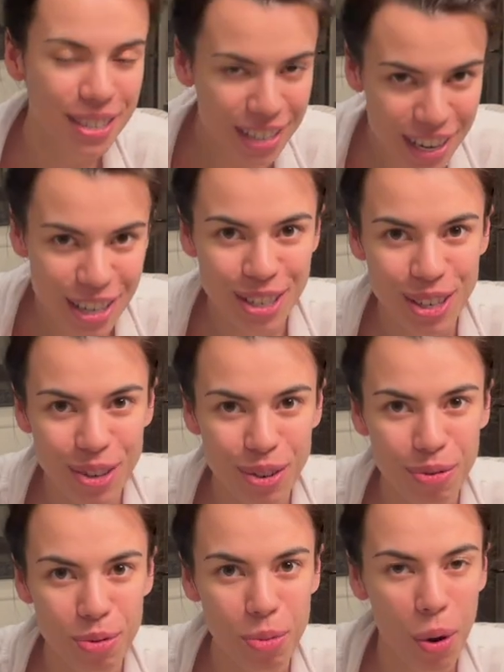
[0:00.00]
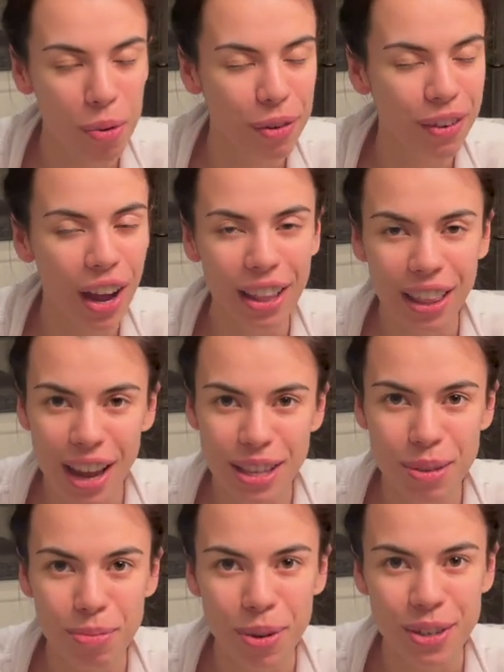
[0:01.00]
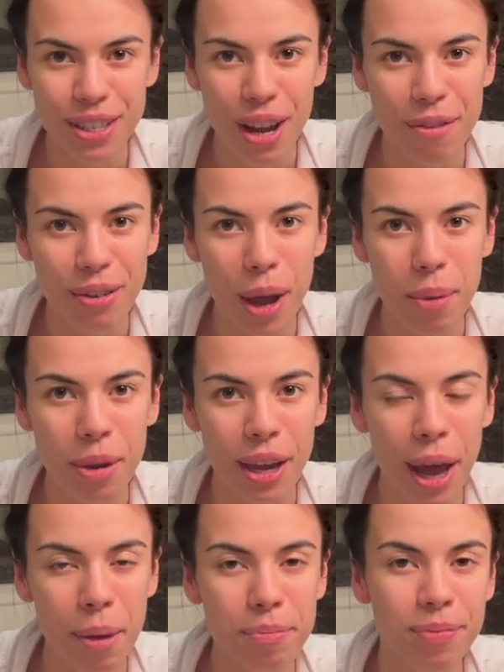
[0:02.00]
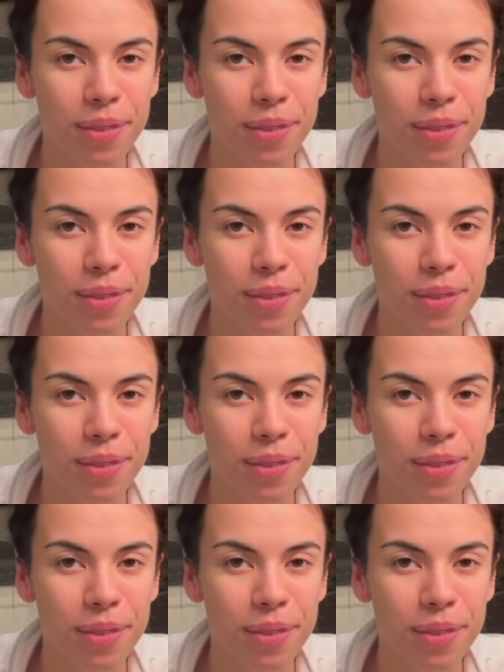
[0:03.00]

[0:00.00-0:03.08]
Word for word: Stay tuned for more. We've got lots more stuff coming up.